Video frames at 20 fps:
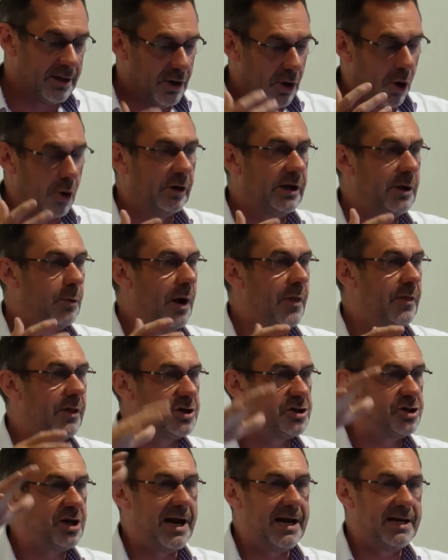only when the
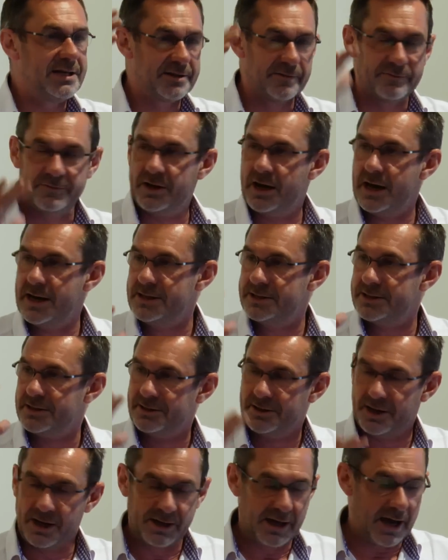shades of night
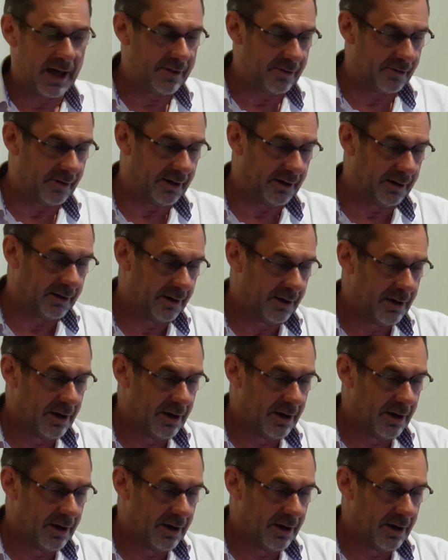are gathering,